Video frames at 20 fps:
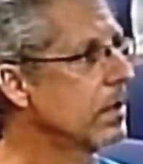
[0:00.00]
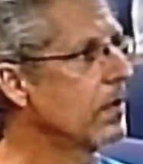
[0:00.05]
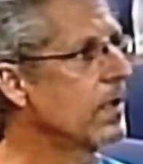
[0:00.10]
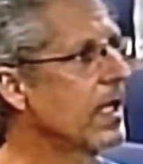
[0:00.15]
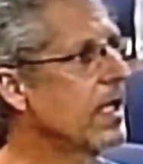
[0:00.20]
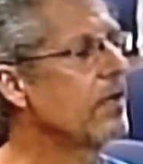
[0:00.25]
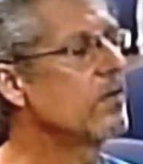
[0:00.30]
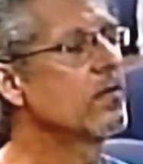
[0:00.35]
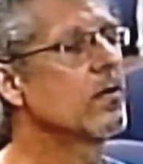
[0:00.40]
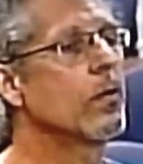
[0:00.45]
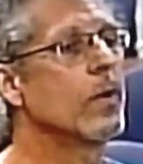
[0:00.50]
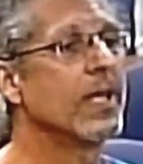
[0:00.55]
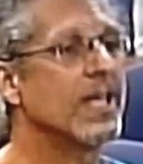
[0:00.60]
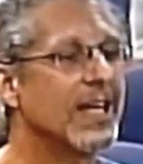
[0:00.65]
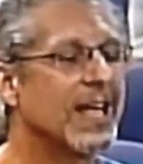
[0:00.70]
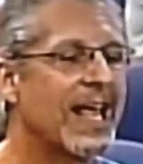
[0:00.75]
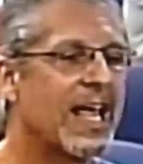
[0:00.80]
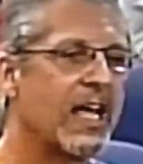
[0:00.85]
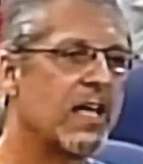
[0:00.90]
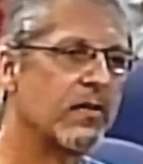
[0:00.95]
Okay, so we
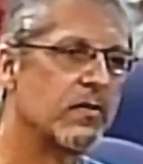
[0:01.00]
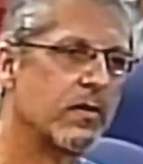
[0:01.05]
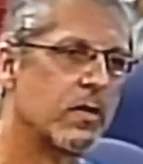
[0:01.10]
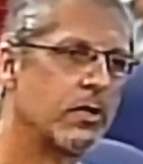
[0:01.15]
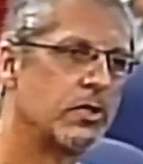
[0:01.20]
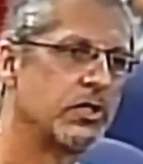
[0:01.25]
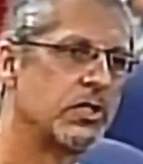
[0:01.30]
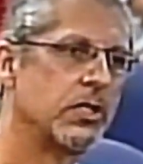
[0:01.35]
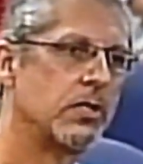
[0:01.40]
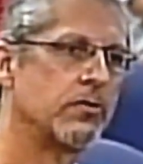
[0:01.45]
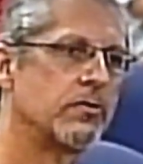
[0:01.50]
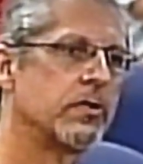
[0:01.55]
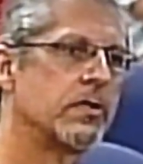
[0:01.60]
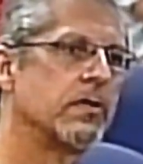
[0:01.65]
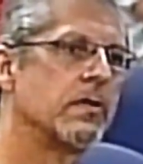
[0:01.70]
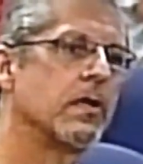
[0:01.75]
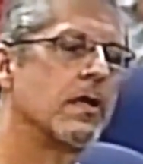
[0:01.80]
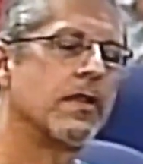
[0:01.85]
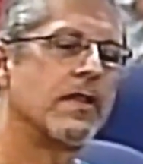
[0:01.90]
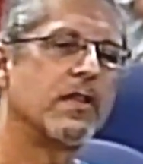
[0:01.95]
can ask our
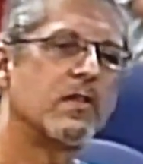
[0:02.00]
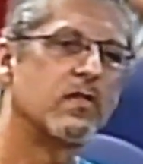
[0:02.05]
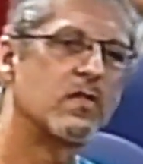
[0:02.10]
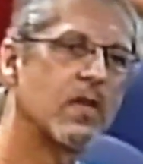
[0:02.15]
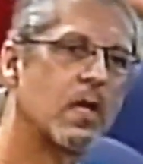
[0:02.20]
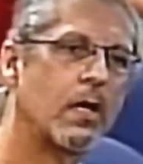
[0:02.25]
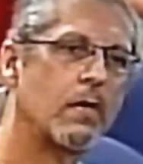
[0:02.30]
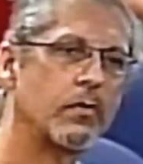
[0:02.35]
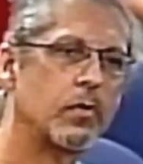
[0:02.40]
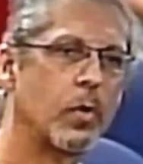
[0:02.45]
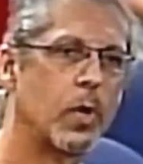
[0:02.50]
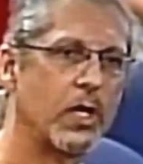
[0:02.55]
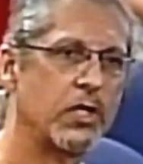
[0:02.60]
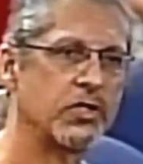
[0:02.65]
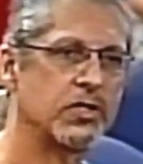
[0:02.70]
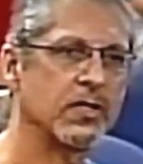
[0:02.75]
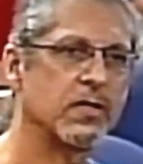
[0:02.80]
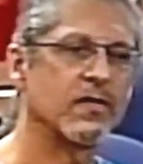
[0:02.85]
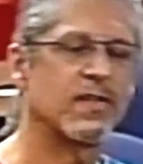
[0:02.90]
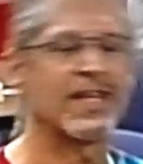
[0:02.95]
children these tough
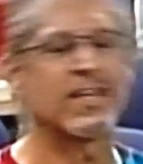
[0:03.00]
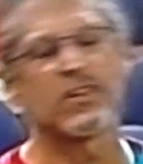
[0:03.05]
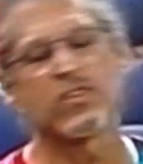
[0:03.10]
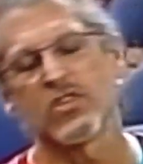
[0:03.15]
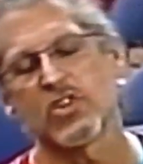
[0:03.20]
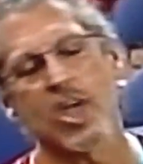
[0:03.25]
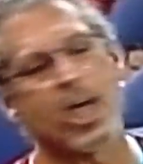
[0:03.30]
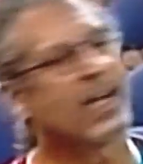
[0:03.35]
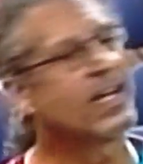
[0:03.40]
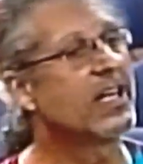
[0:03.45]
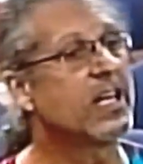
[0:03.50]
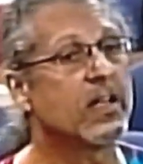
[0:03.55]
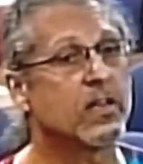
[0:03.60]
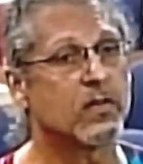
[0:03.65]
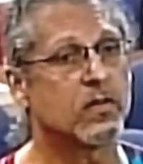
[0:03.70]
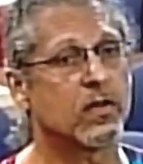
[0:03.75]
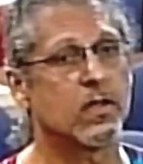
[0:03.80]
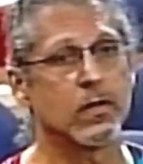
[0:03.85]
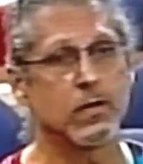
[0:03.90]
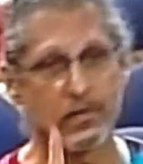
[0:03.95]
questions. That is not an
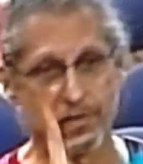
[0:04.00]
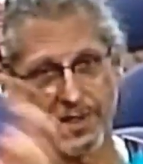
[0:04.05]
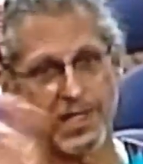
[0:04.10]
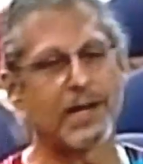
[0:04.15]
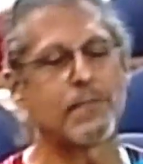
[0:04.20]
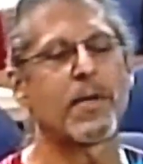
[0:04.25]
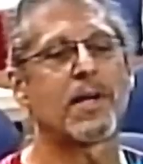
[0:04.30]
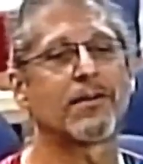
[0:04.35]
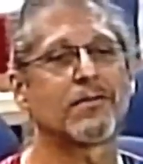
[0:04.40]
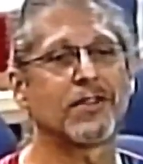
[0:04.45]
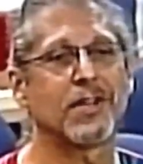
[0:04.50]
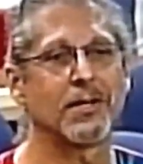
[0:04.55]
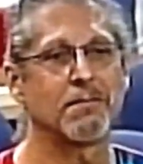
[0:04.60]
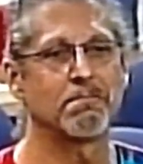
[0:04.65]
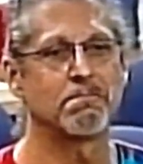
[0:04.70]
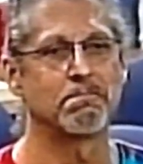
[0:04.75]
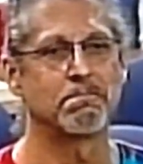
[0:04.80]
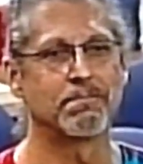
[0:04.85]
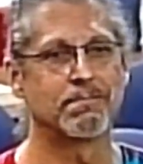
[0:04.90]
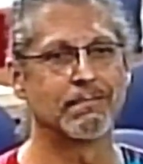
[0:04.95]
excuse. And I'm out of
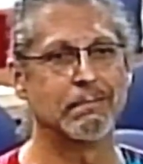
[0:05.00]
time.